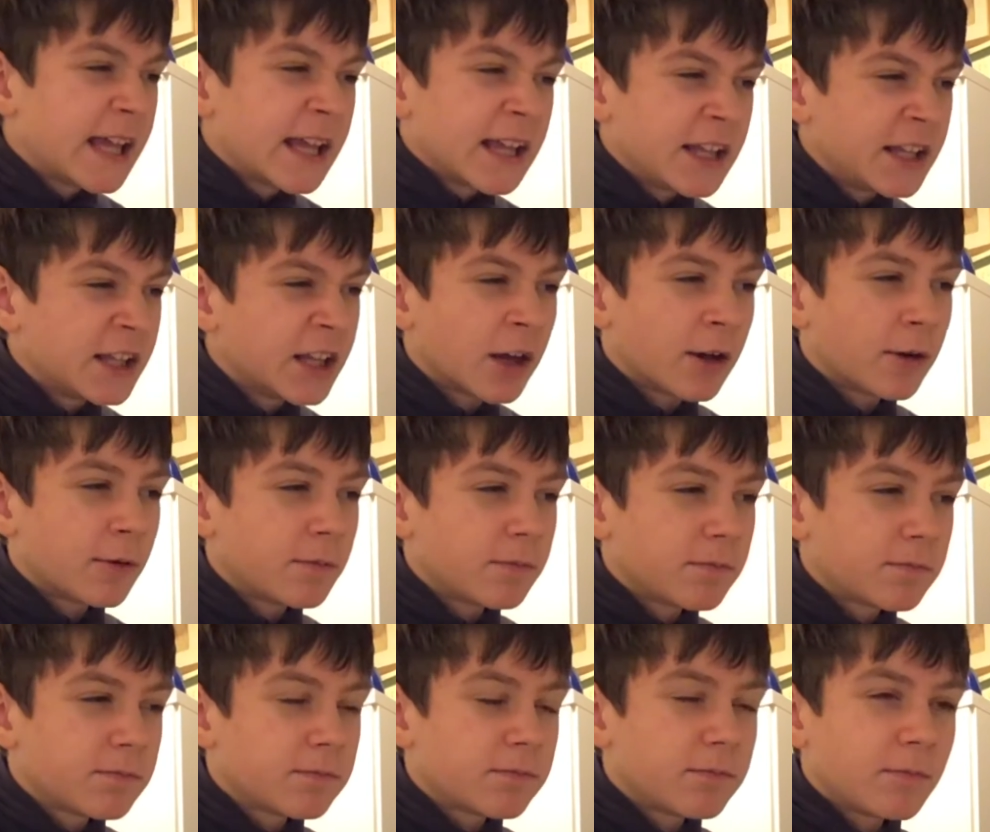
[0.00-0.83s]
When
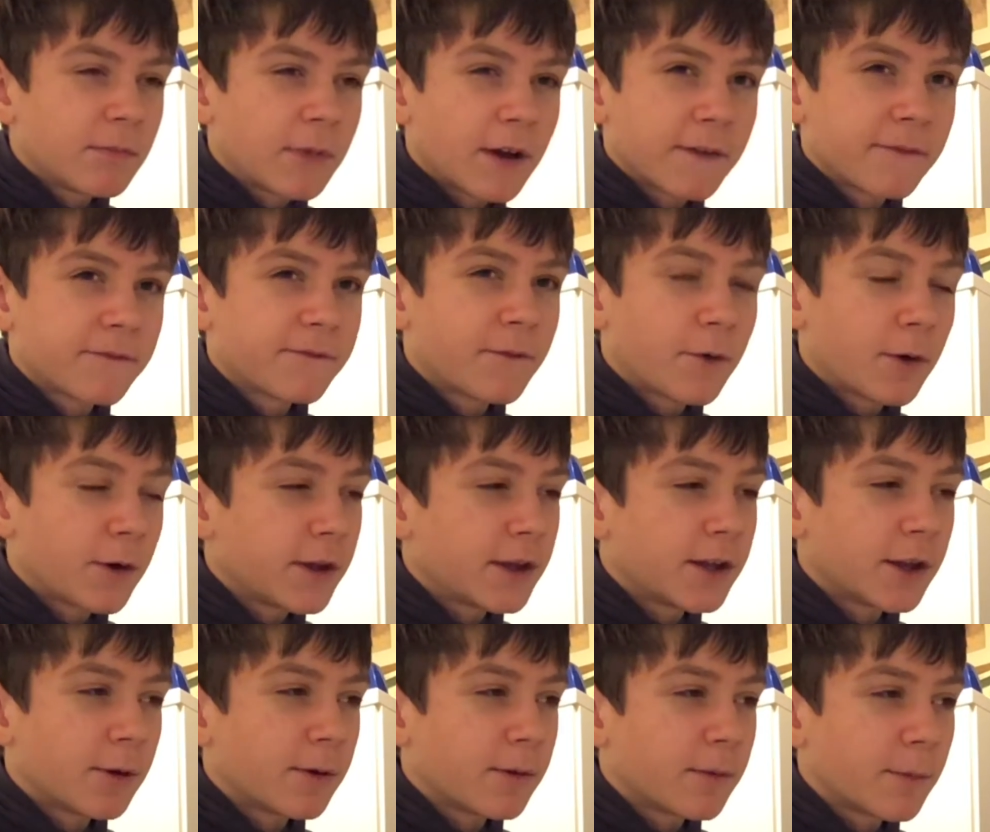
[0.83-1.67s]

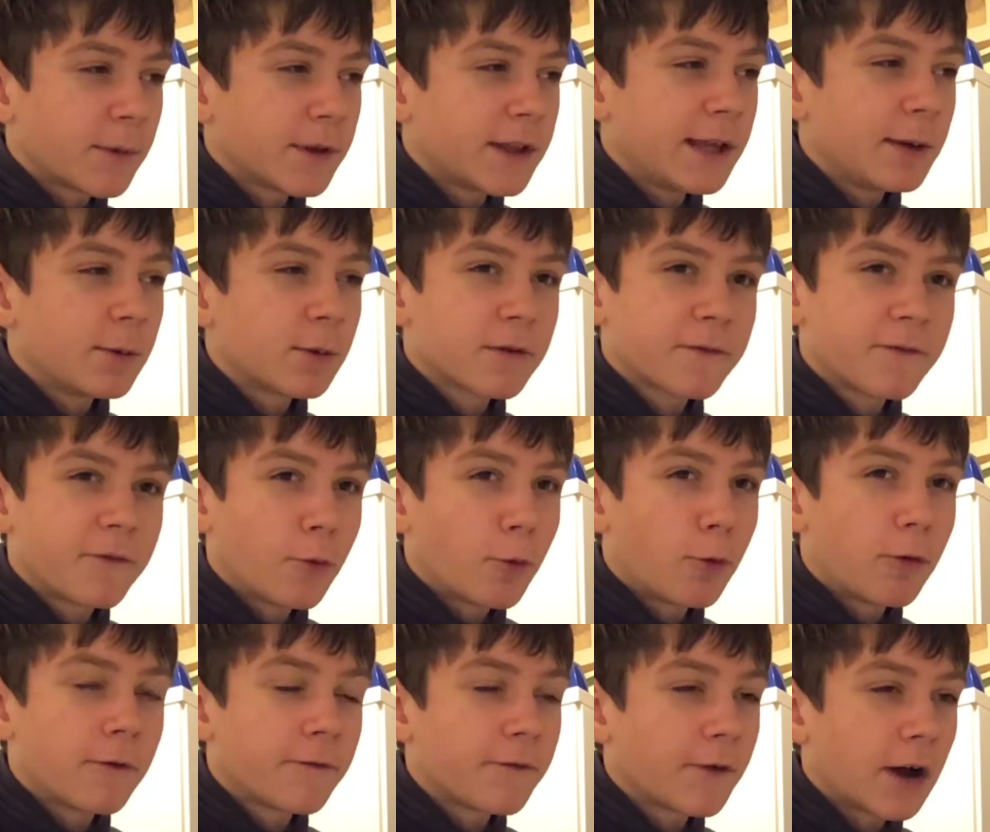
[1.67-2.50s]
he was 4
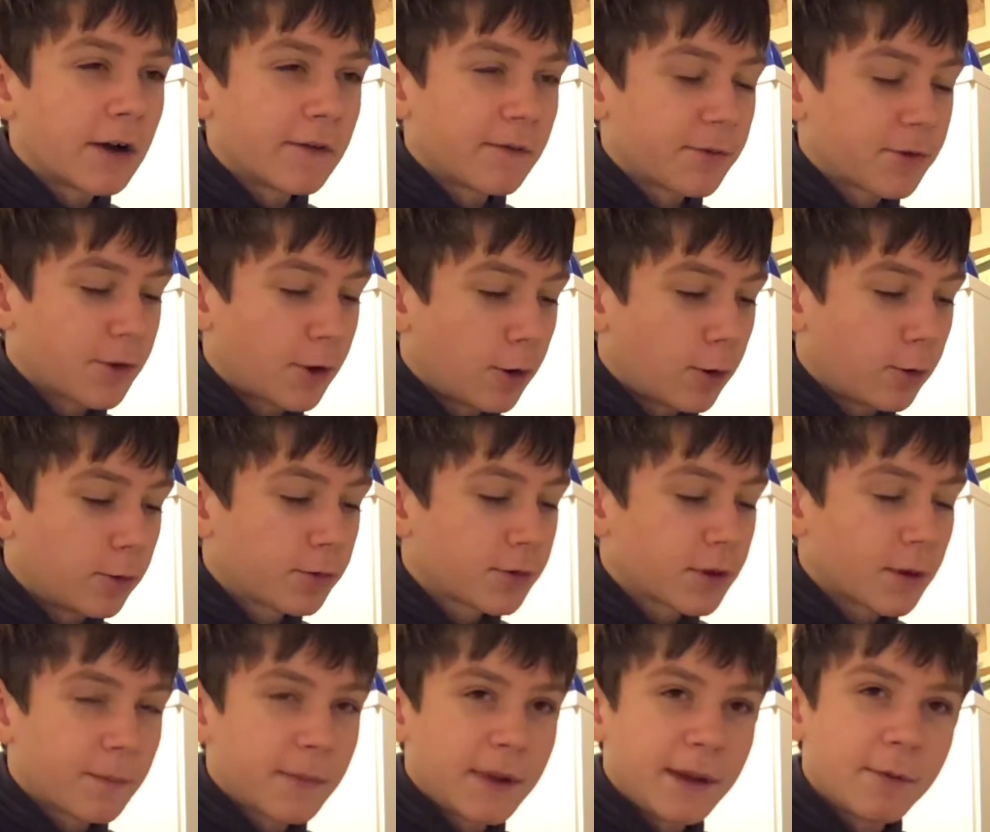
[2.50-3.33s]
or 5 years old,
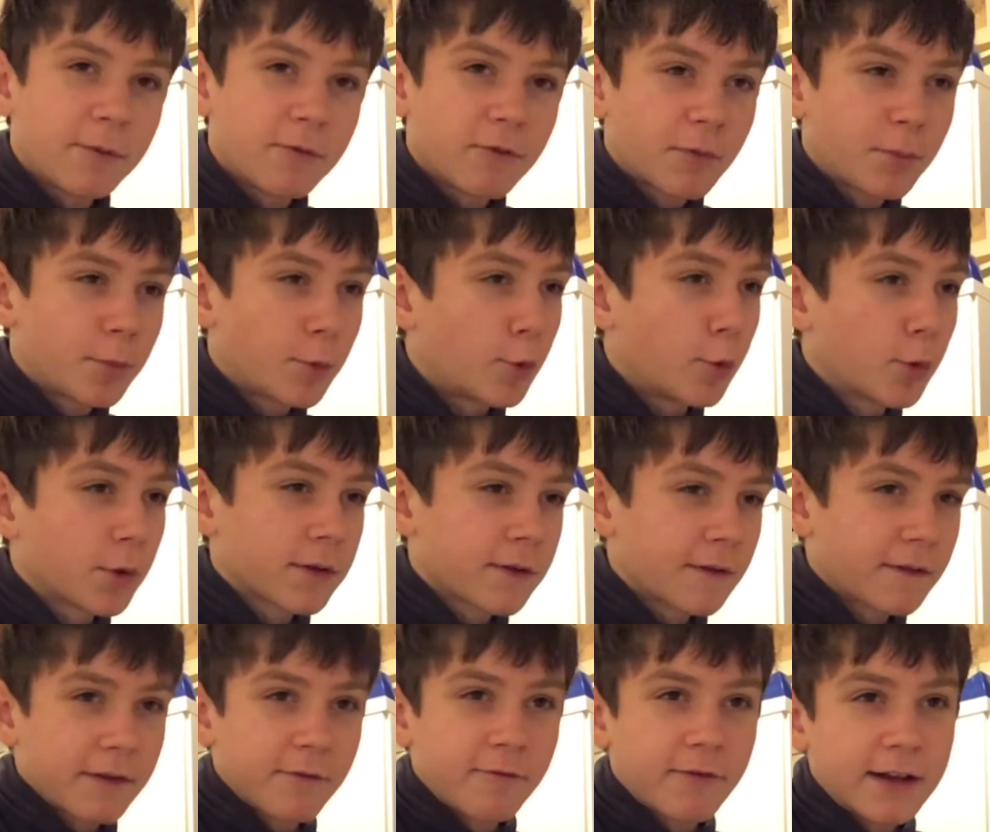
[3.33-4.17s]
some people report
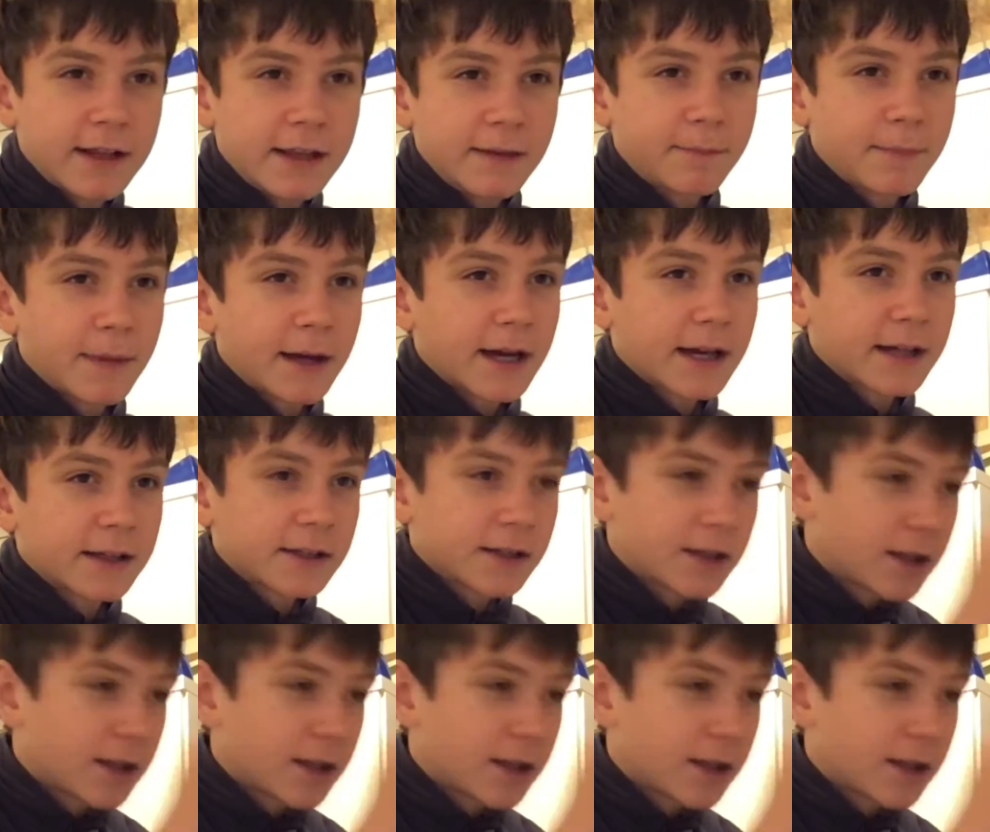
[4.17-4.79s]
having really bad